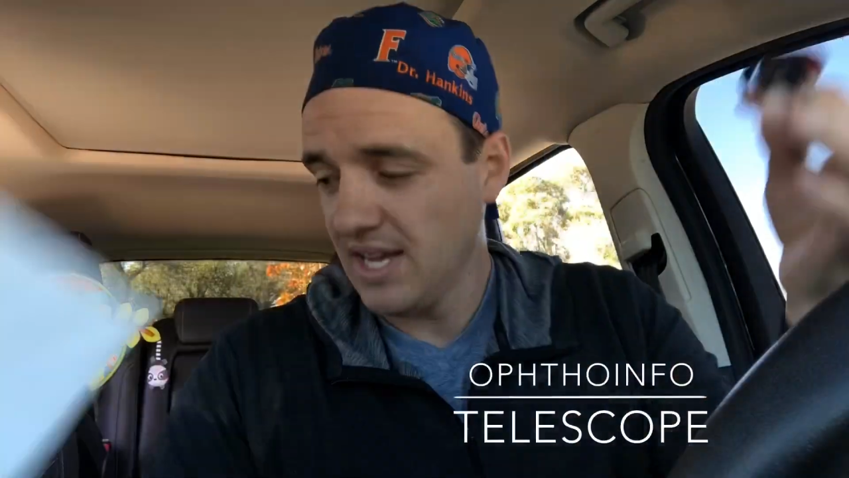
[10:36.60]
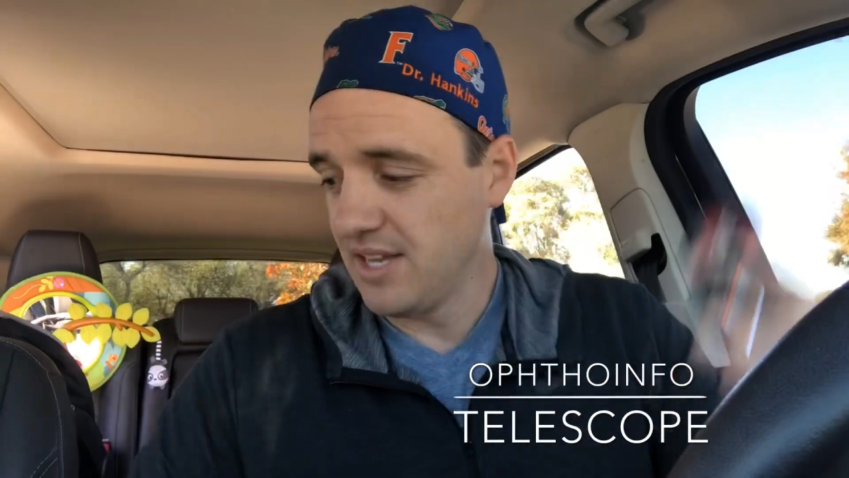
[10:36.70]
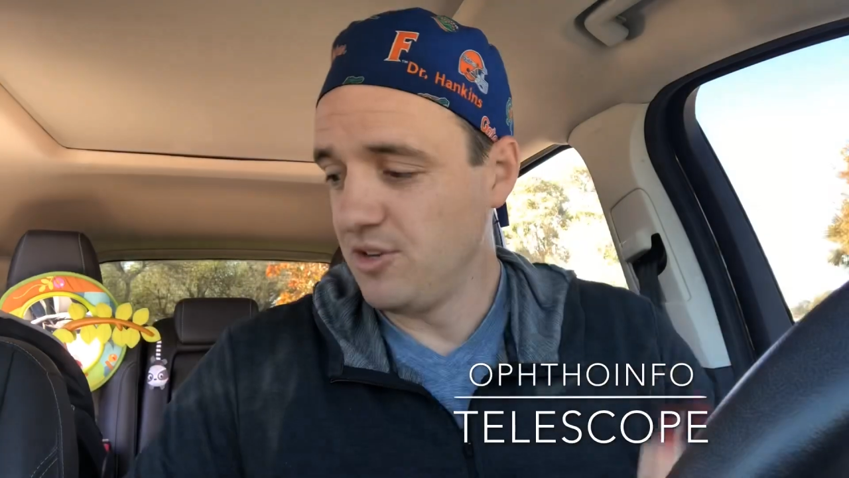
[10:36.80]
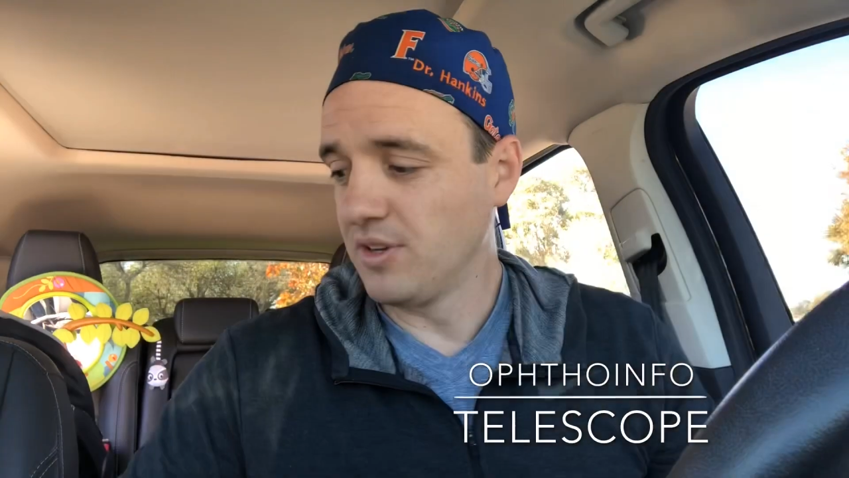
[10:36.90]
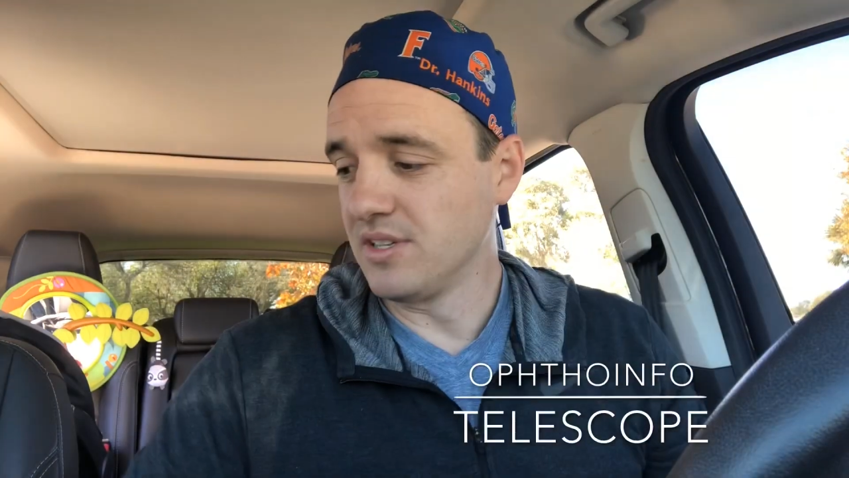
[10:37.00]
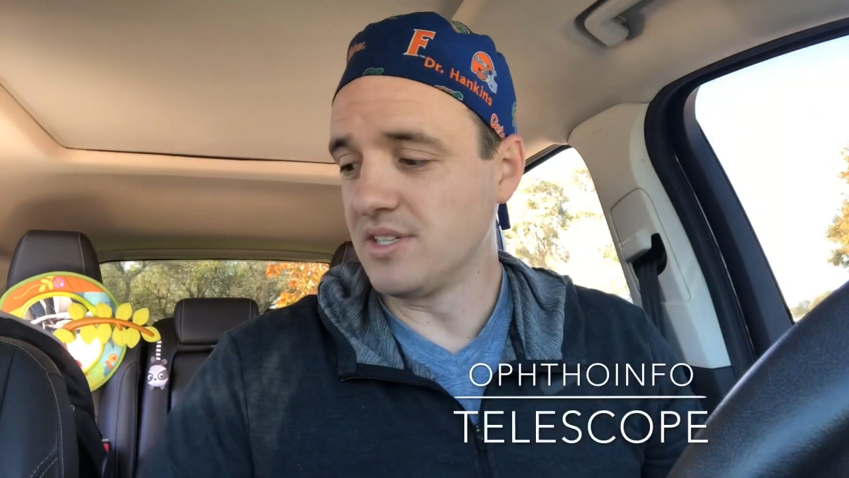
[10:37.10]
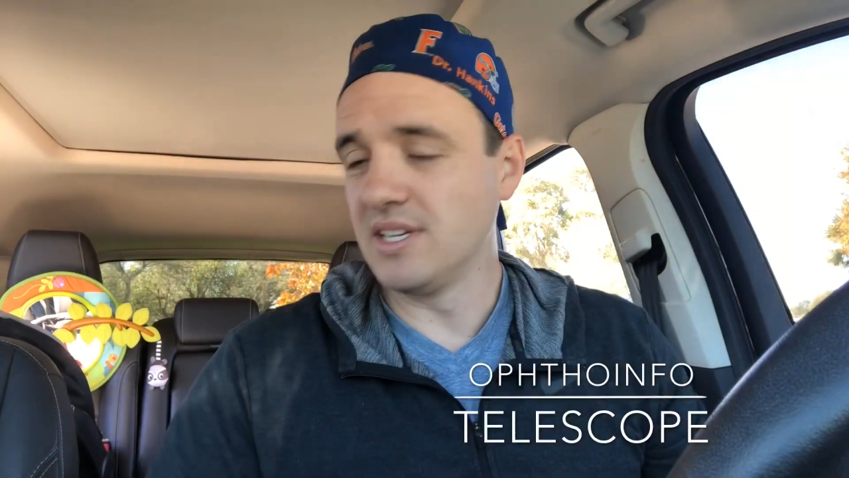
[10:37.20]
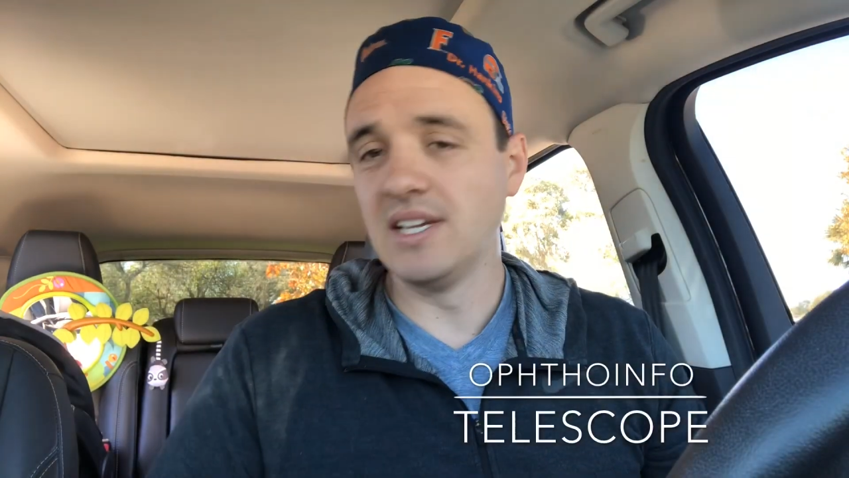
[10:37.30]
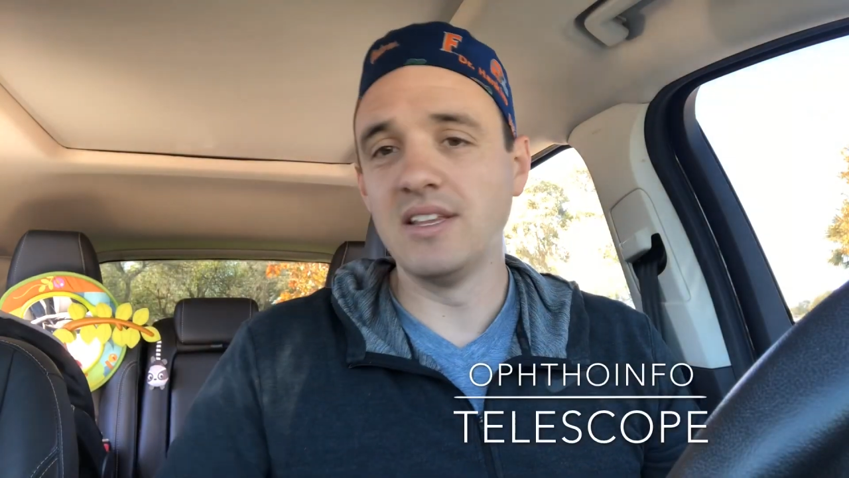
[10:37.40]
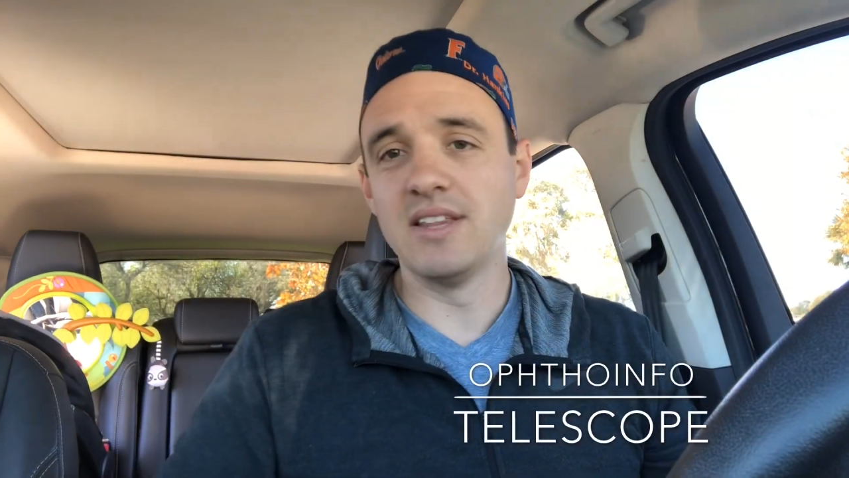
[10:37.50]
and you can
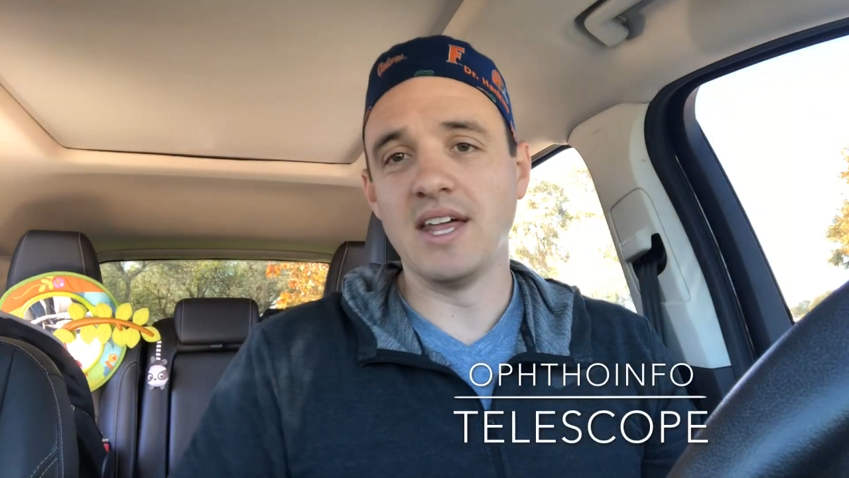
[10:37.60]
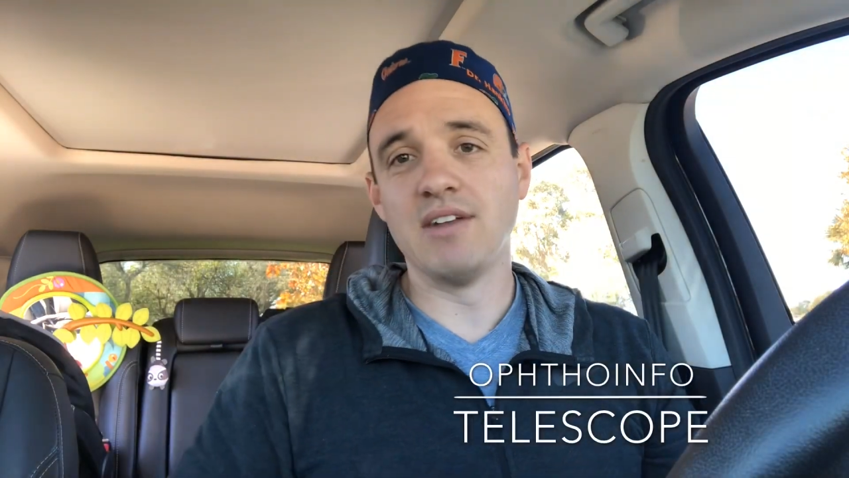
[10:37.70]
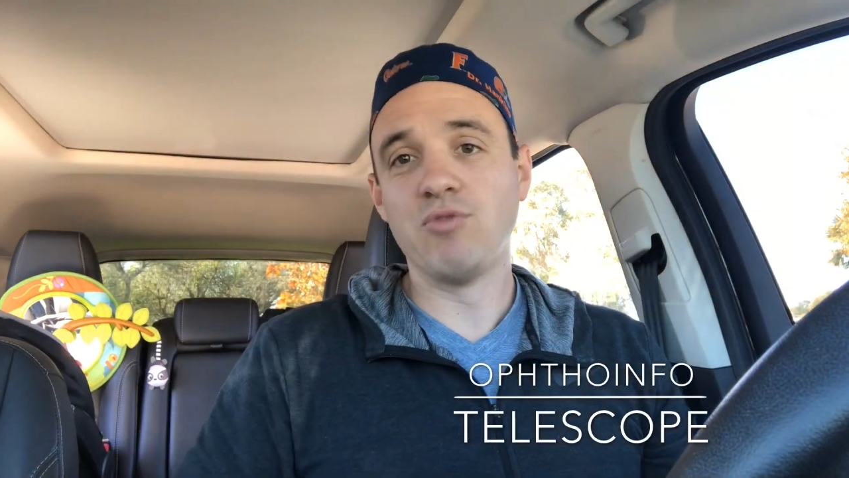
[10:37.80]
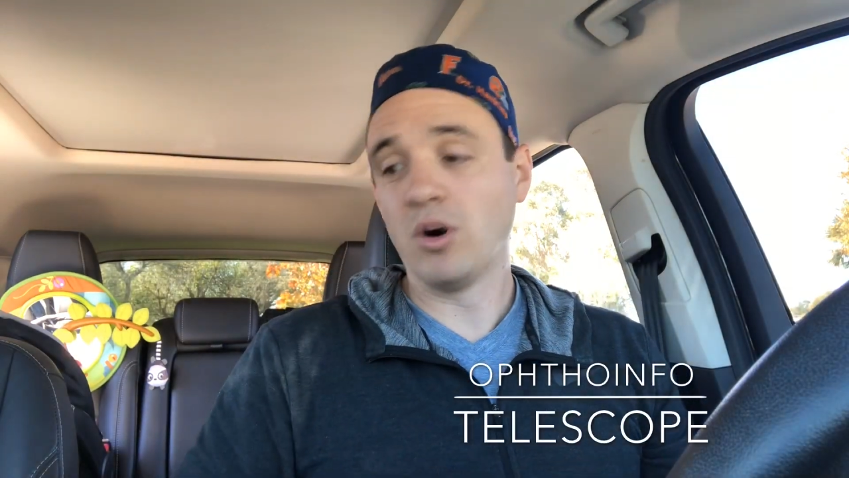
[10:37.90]
see that it